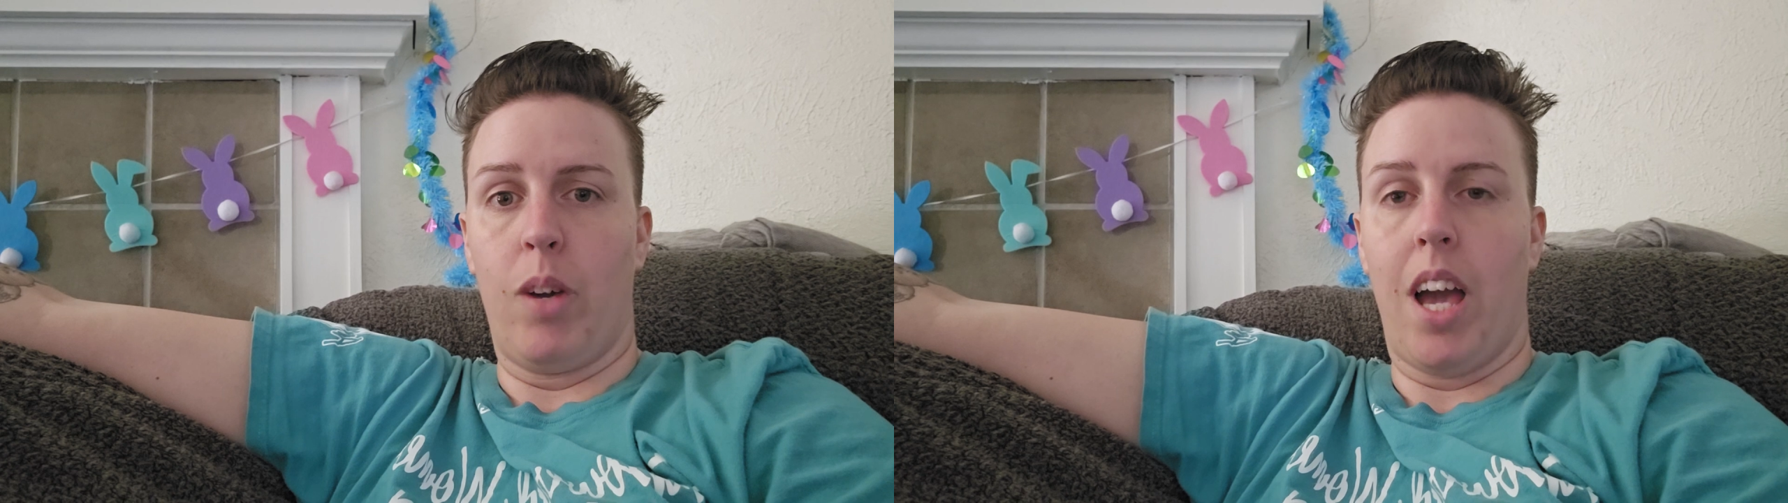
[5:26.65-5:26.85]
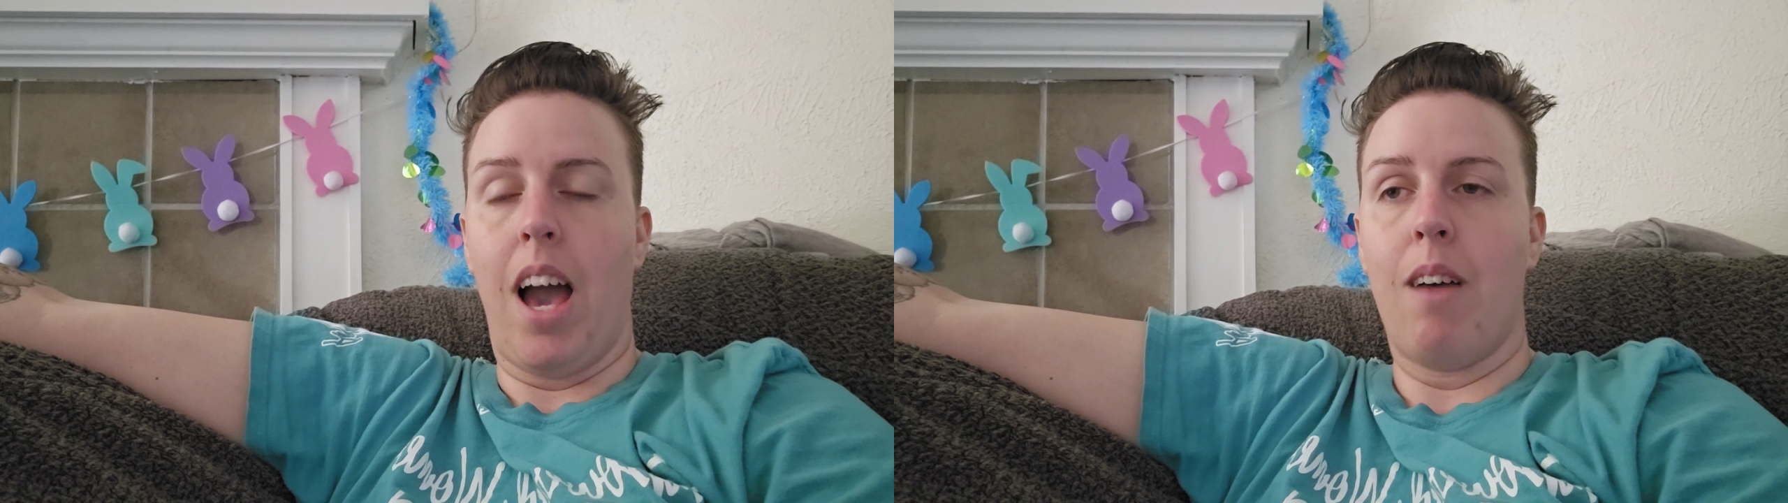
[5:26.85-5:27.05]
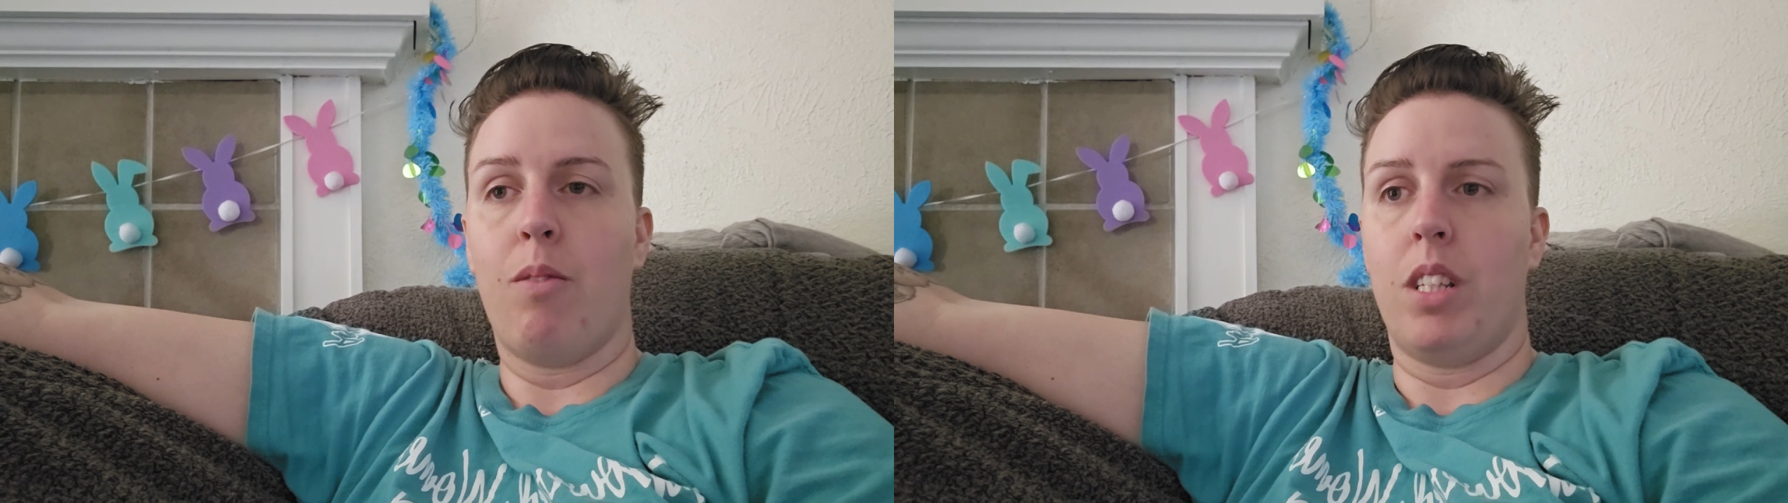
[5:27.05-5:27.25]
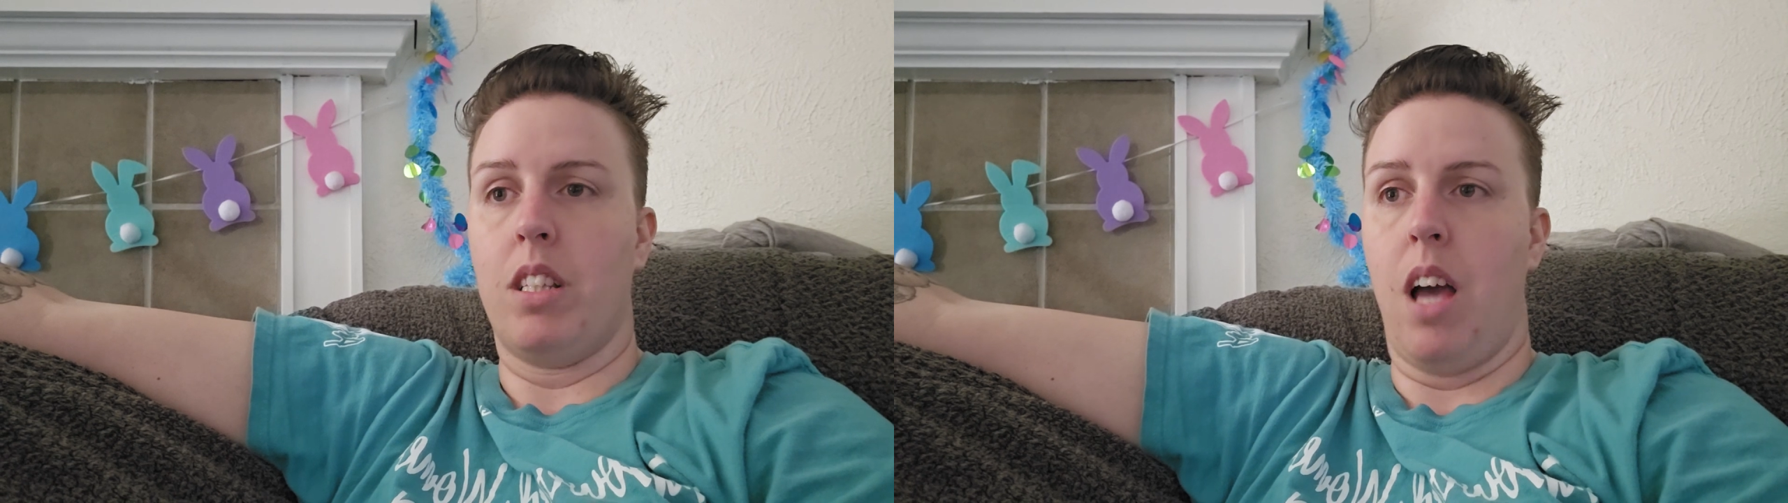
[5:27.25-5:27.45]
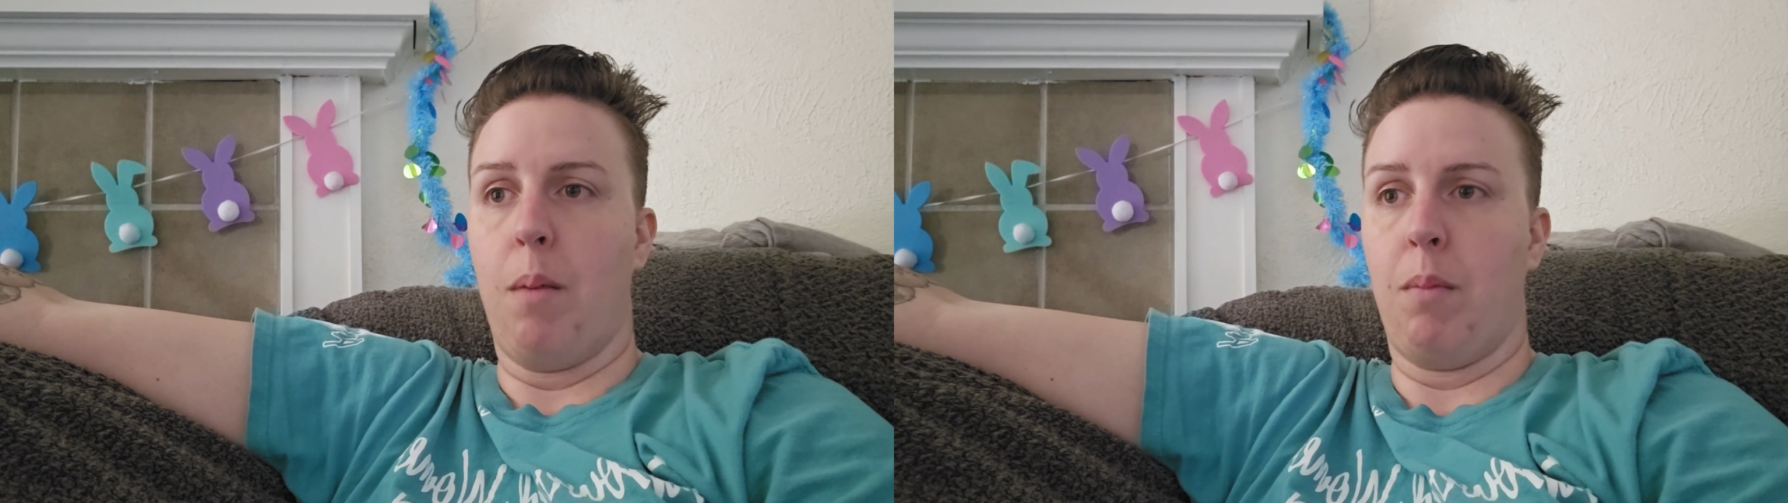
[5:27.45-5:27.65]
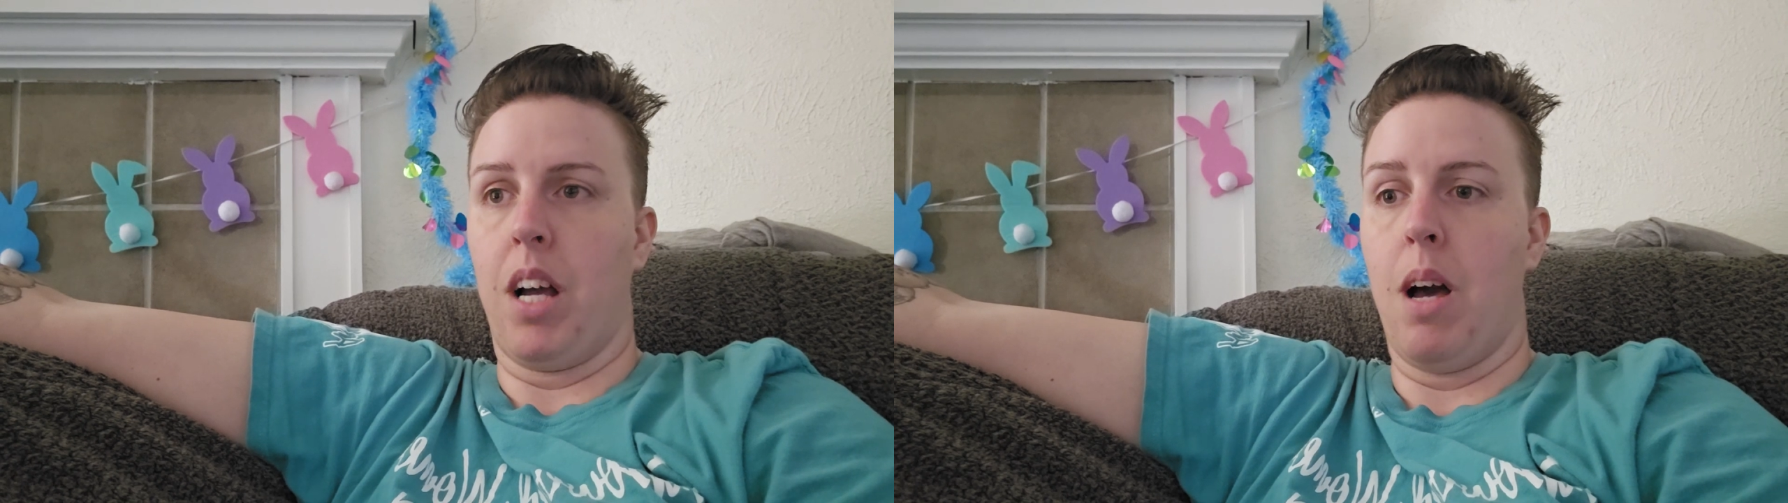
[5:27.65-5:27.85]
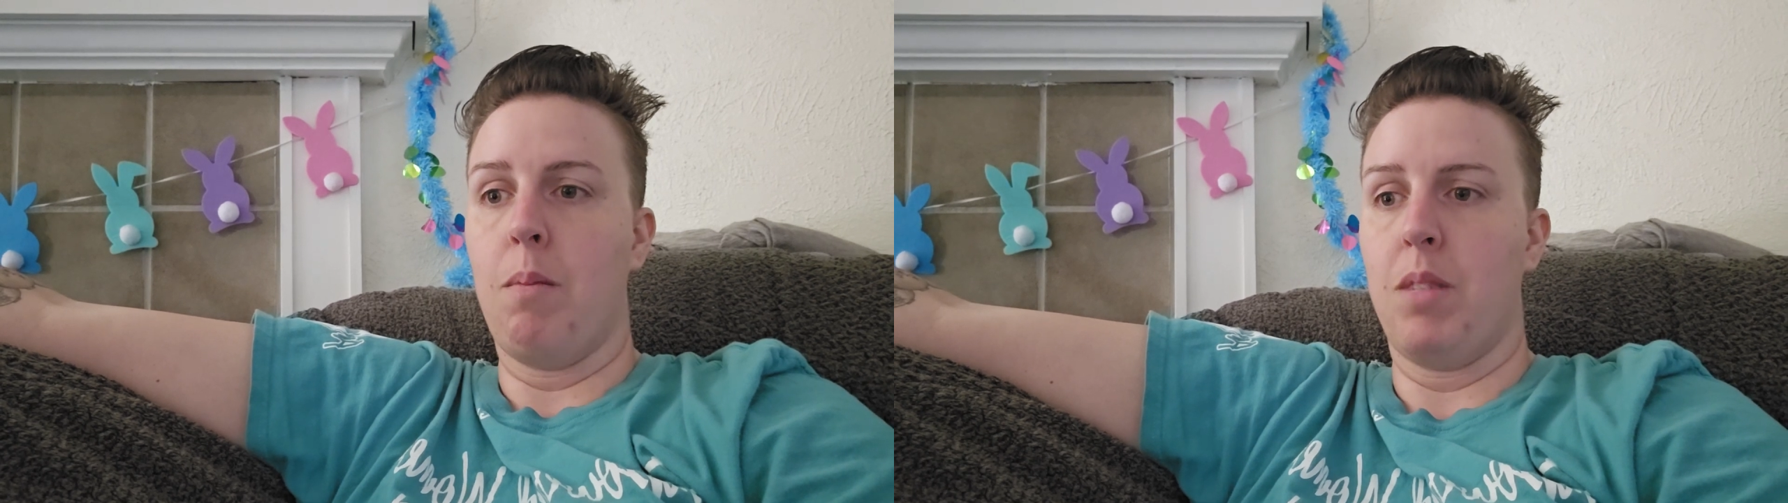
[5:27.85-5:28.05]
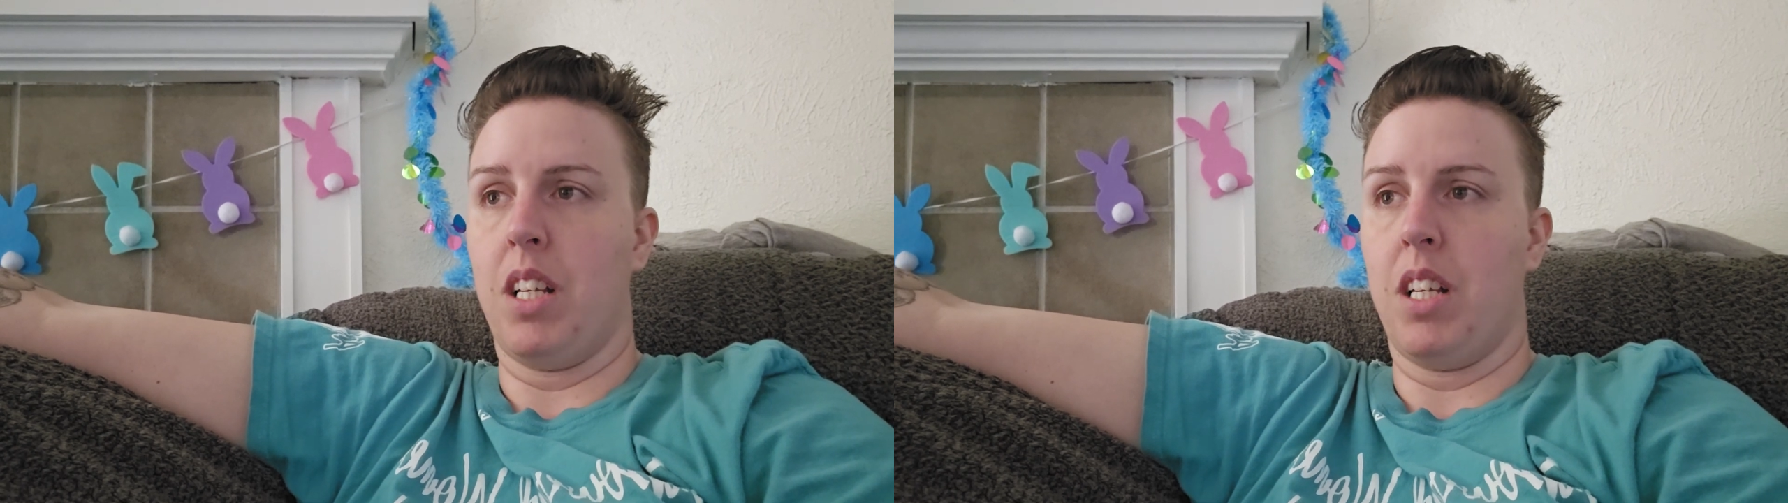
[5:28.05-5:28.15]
we have when the time comes,